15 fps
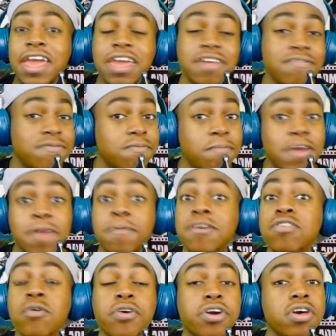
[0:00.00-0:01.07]
He's
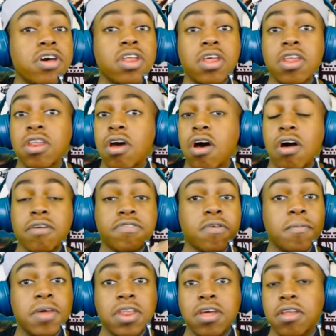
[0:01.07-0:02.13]
been doing good and
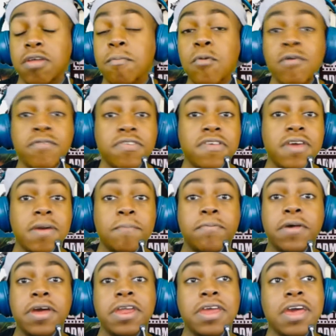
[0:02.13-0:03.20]
awesome in the movies he had
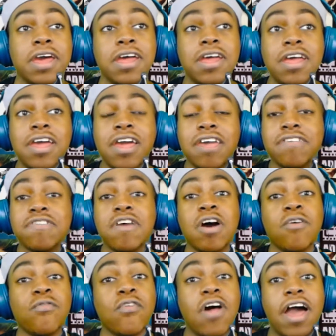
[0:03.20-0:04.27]
played in and
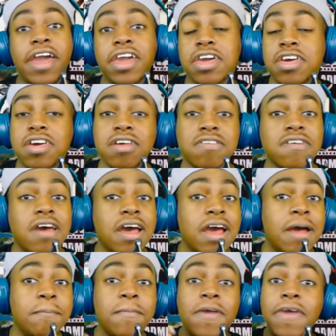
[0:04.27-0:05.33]
stuff, like Good
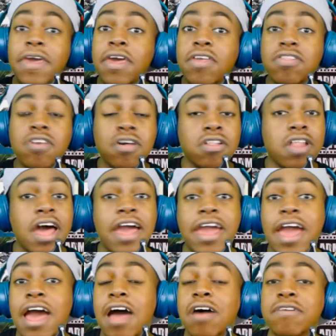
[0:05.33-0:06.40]
Time, The
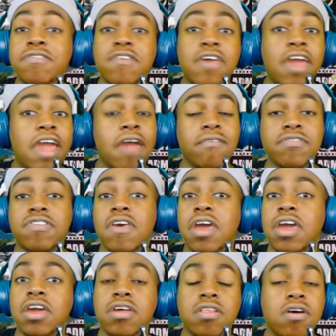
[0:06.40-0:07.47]
Lighthouse,
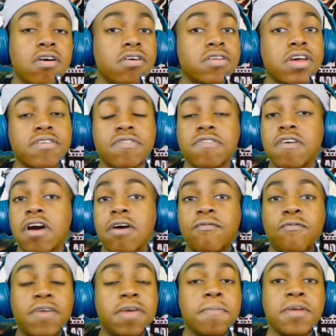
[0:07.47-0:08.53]
everything and all that
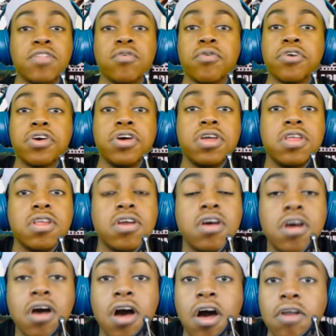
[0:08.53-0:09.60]
stuff. He's been doing good in
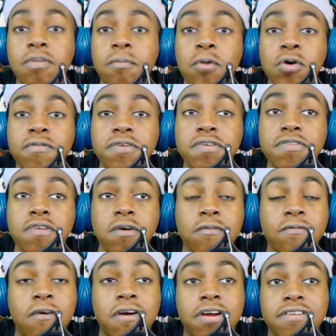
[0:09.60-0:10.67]
other movies so
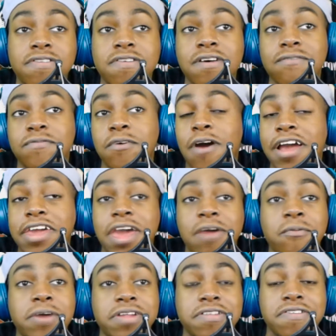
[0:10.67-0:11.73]
far and stuff. So I
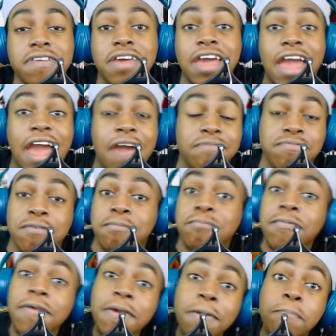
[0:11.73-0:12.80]
can't wait to see it after
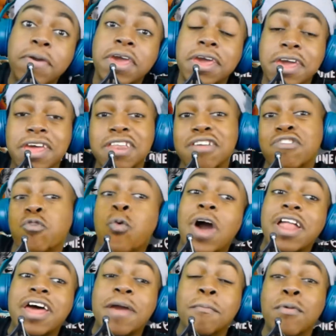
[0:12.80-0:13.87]
being in the
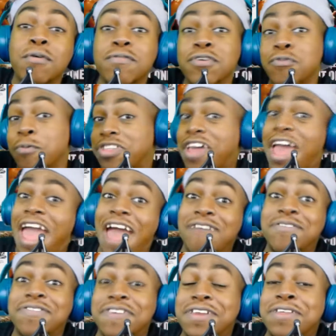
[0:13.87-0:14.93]
Twilight movies, which I
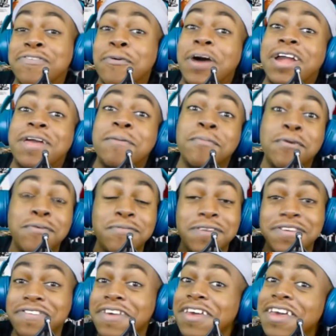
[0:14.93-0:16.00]
haven't seen the Twilight
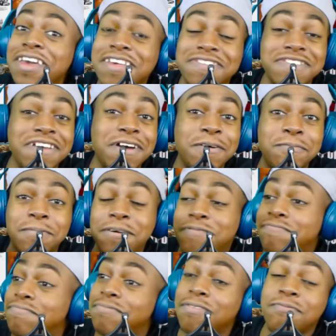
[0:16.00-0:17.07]
movies and stuff, but
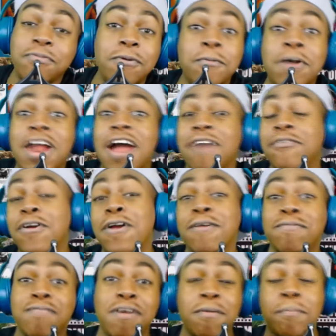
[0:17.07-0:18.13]
from what I've
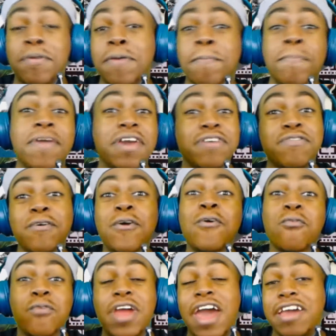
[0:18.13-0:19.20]
heard, they've been mixed
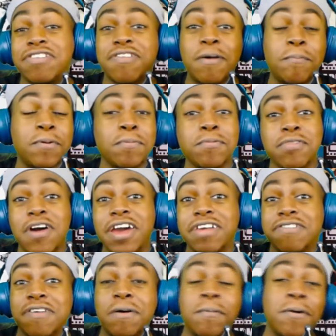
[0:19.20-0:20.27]
reacts. Some people like
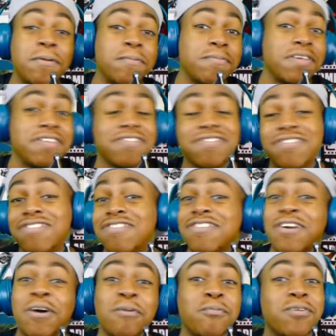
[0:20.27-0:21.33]
some of them and
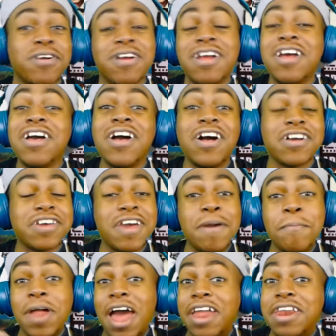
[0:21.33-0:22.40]
some were okay,
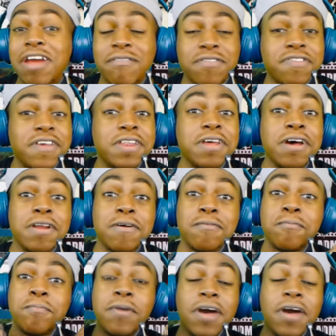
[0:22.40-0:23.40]
but I've never seen none of them.